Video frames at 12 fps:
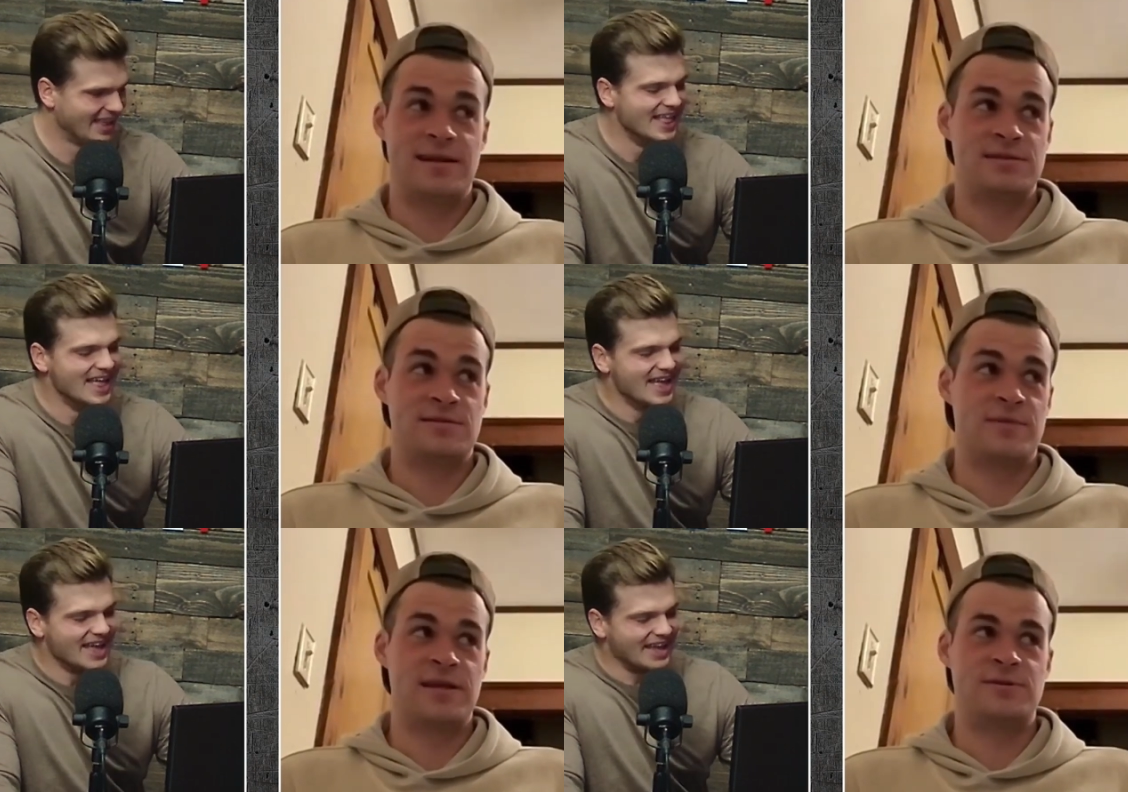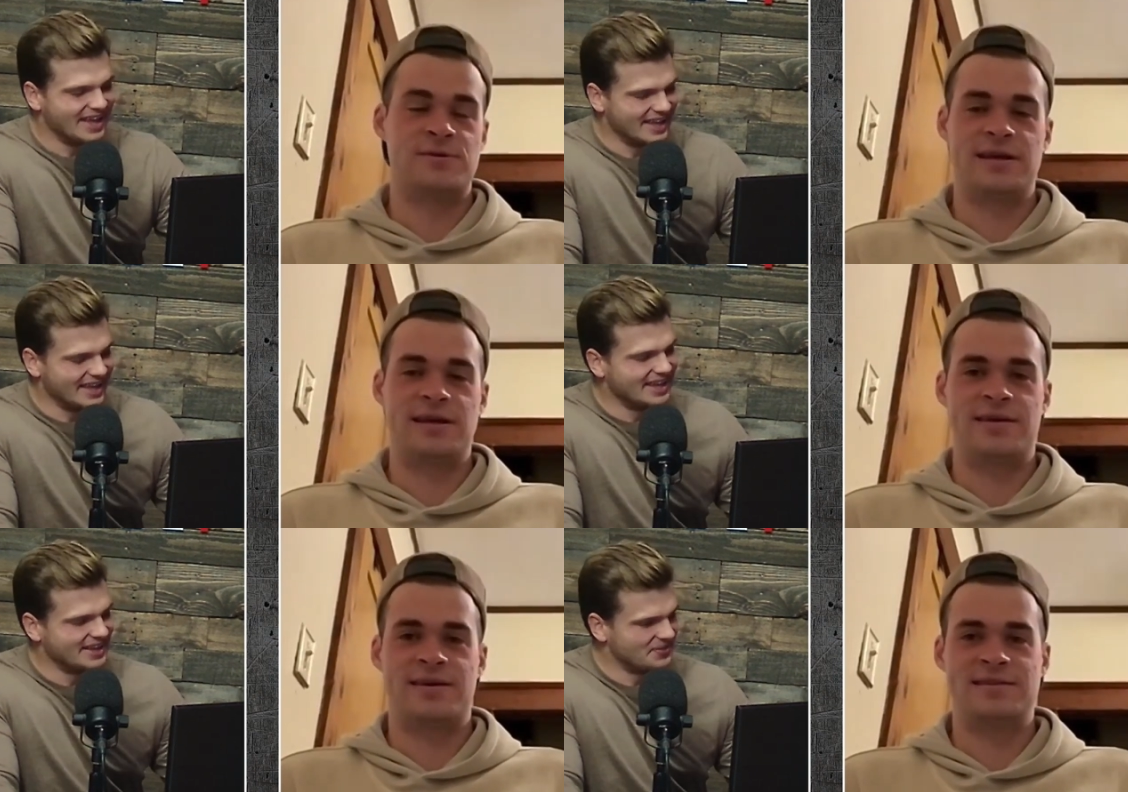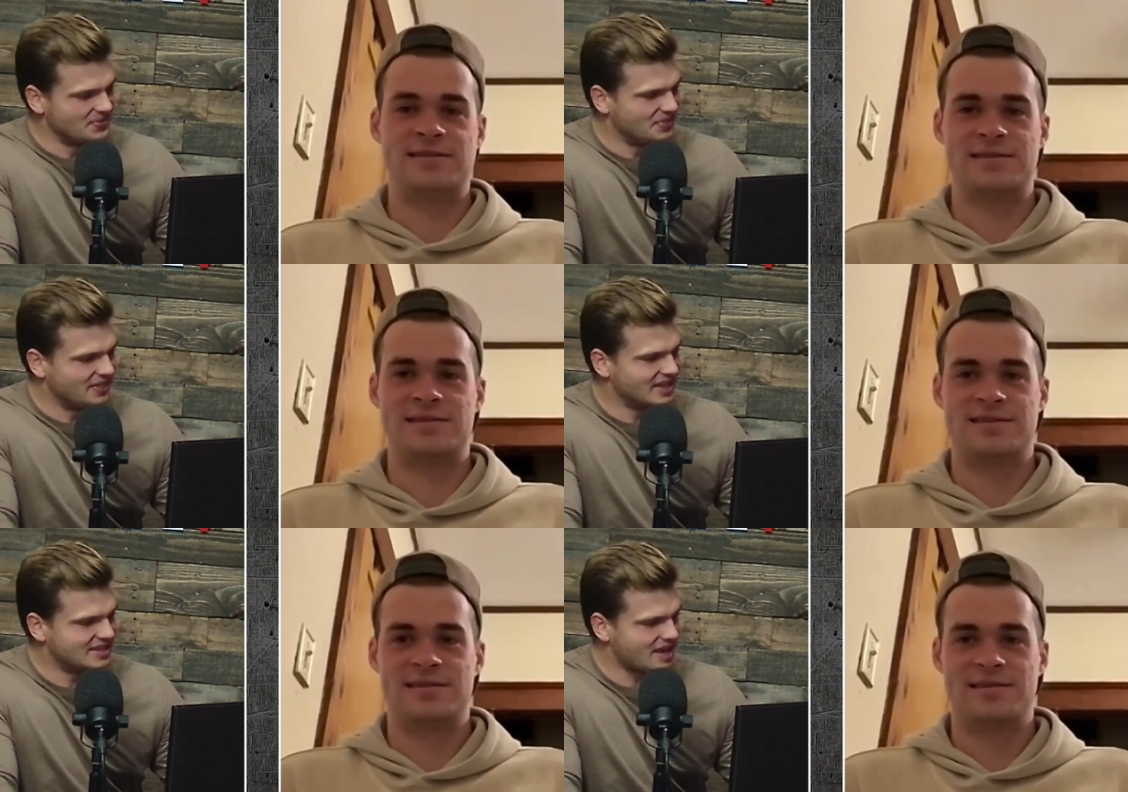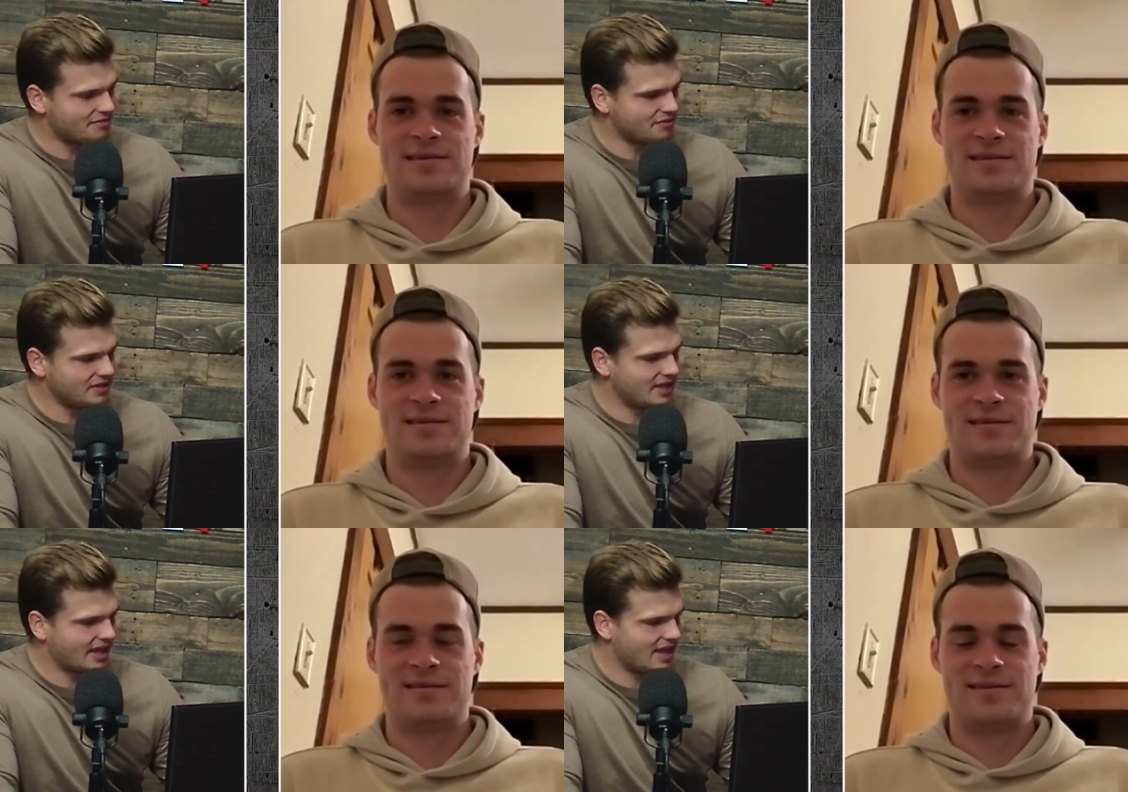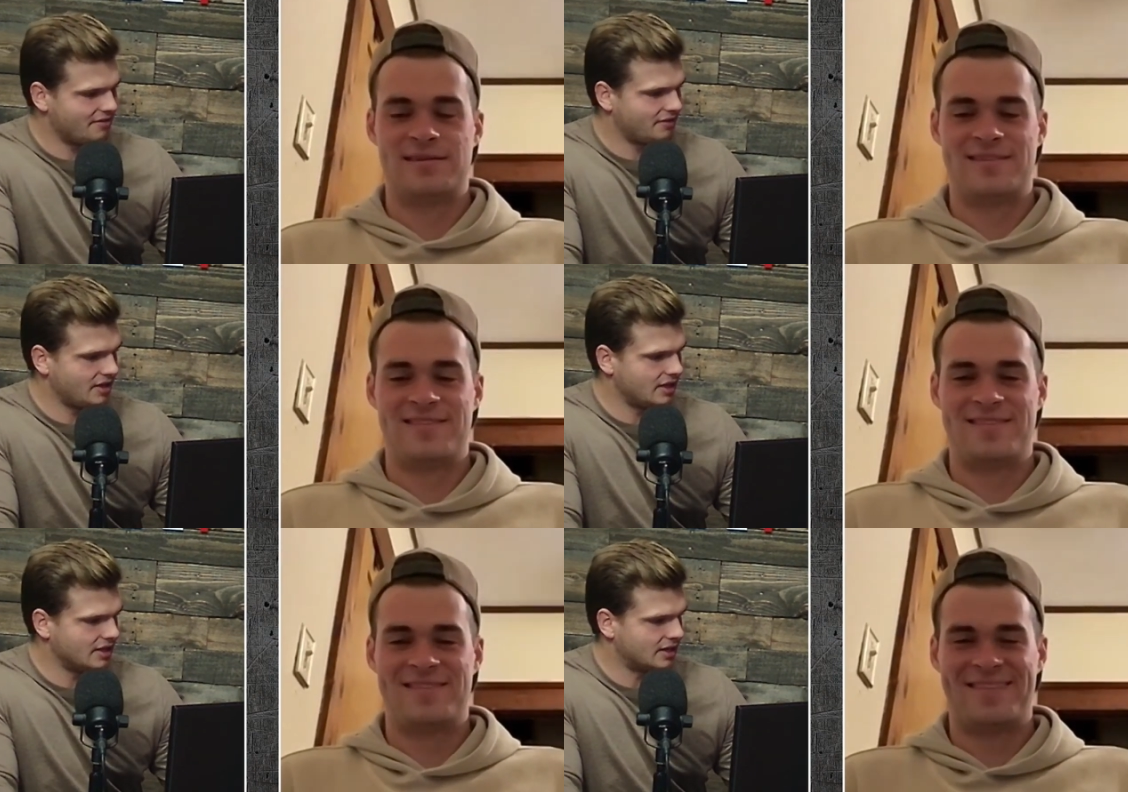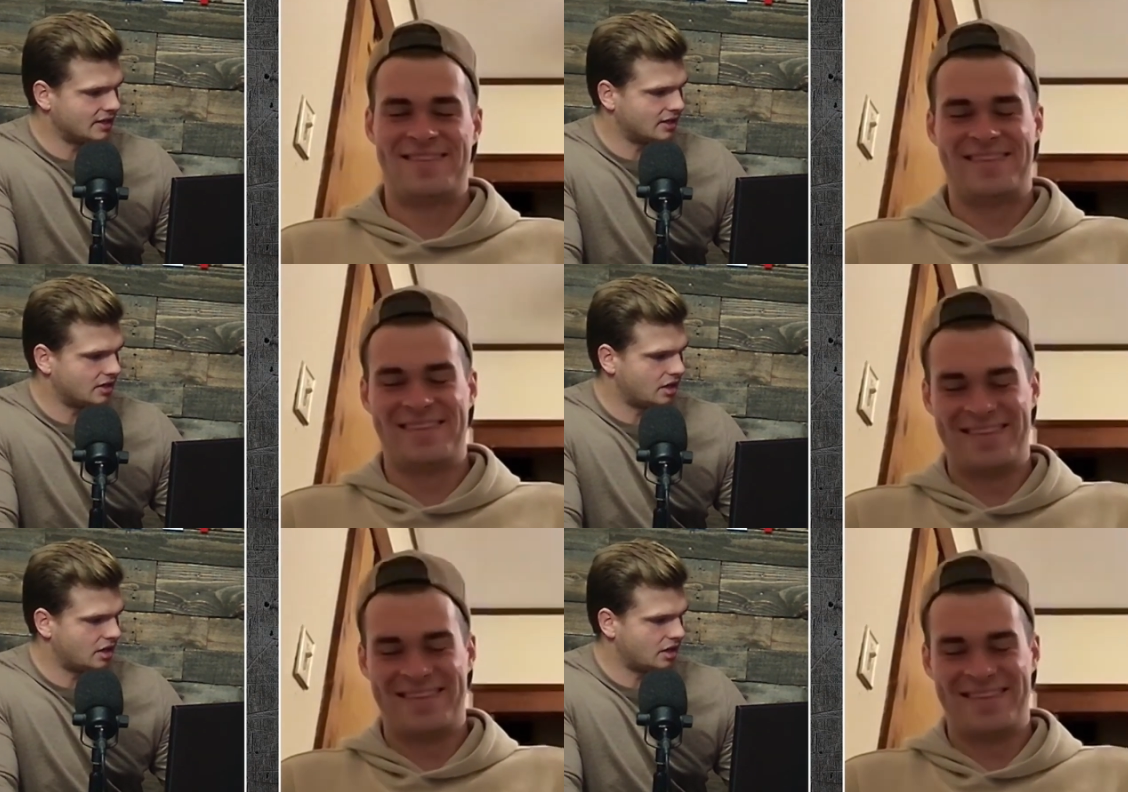Speaker 1: That's that's ridiculous. They definitely have a uh,